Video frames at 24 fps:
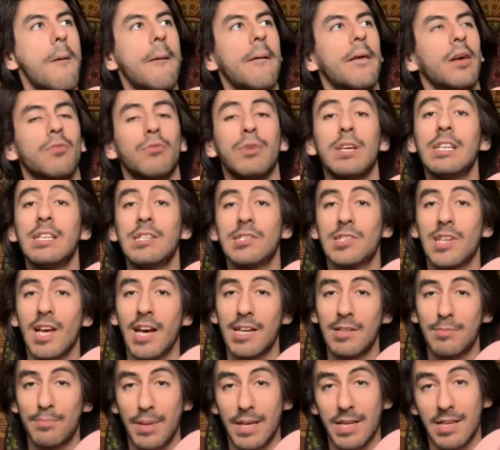
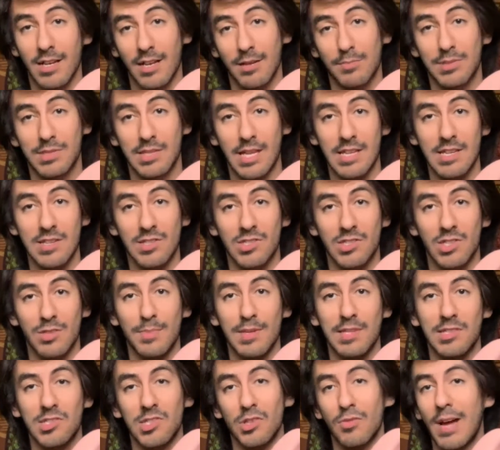redesigned pickups. They used to be
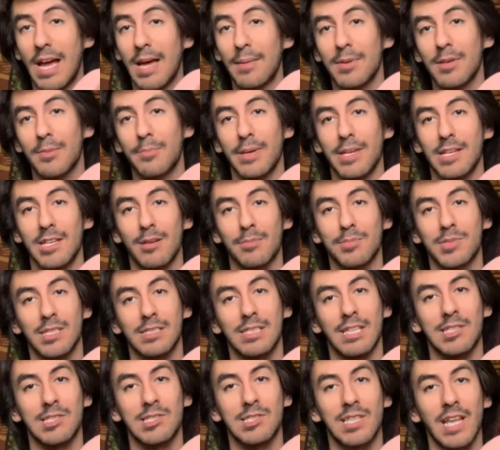ceramic pickups on the
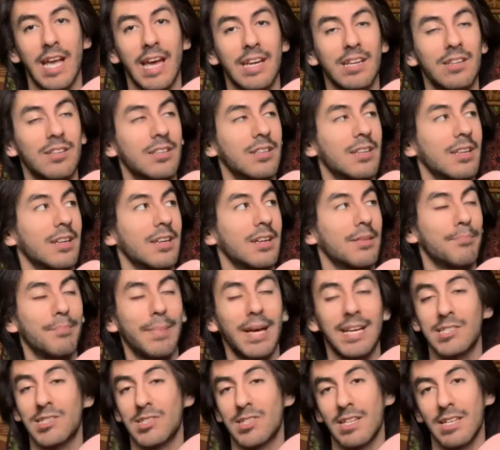standard
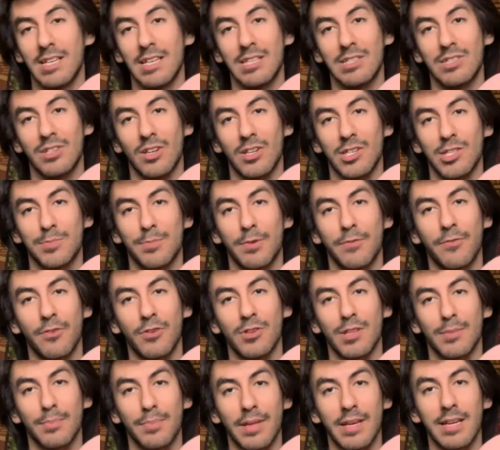Mexican guitars before the
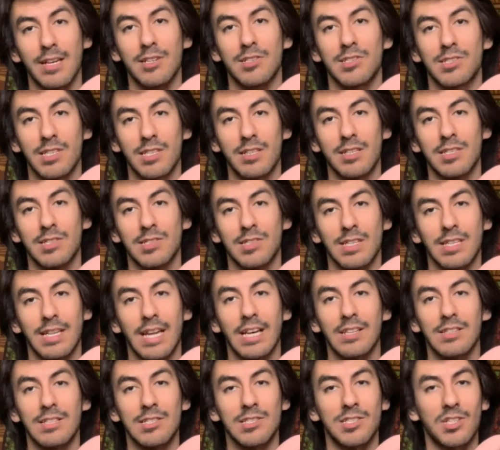Player Series, and now
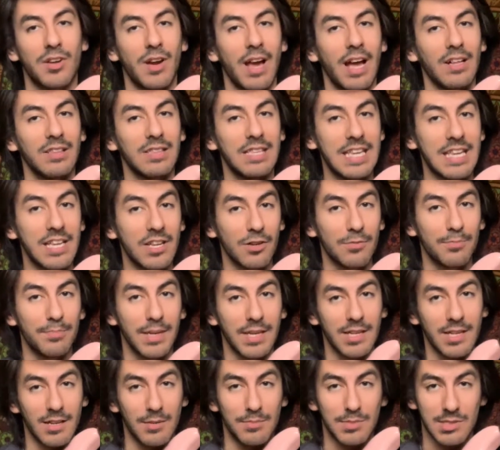these are Alnico
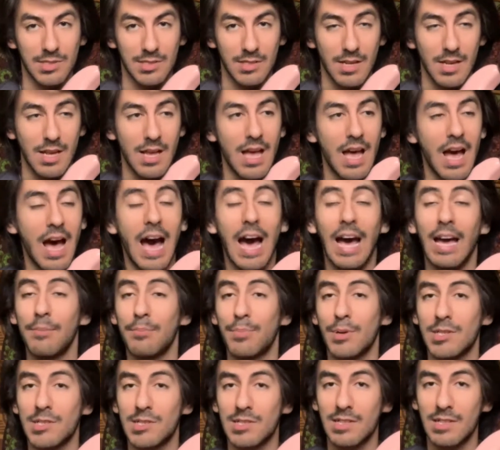pickups. I
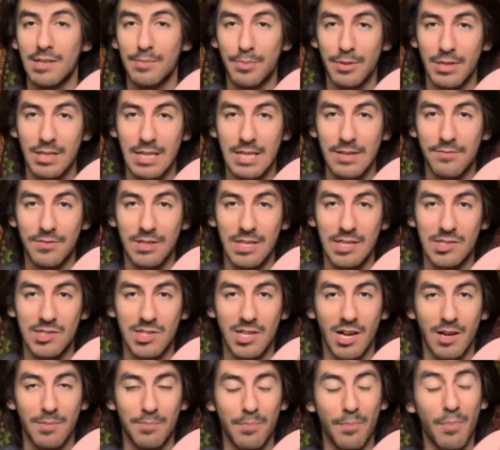personally believe these
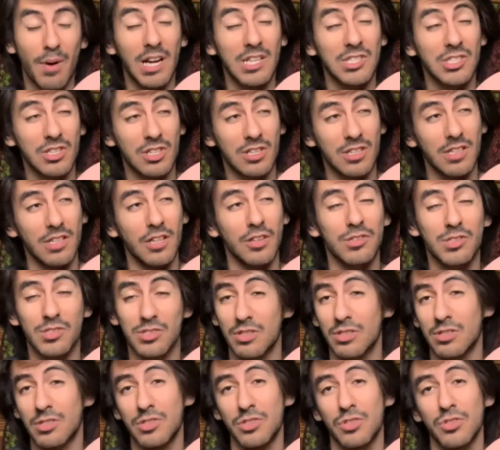come much closer
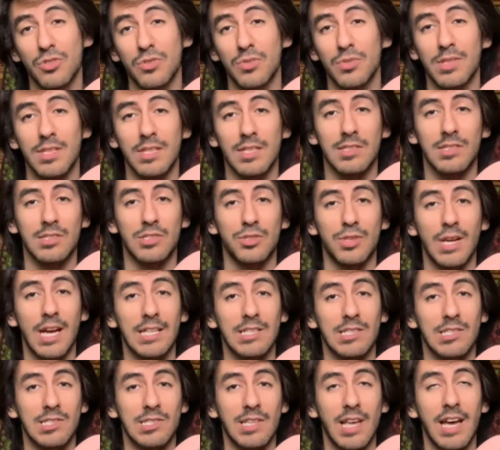to the Strat
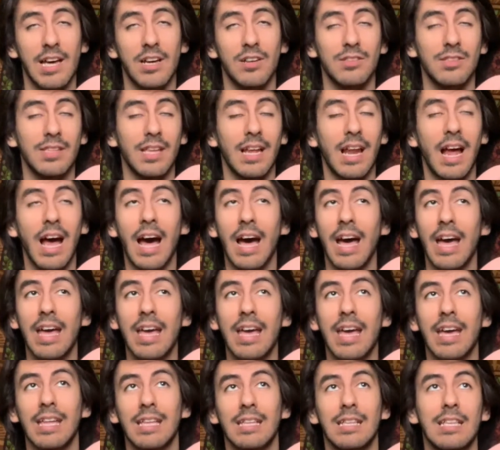sound that I,
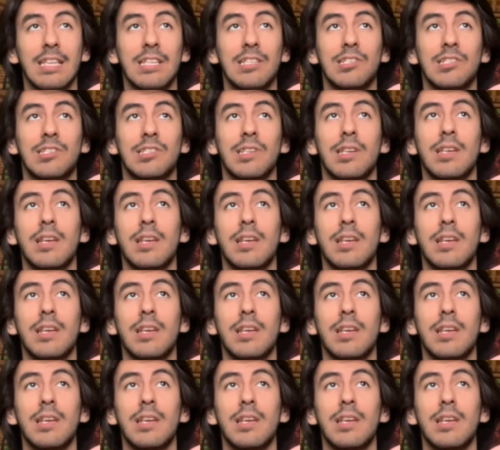at least,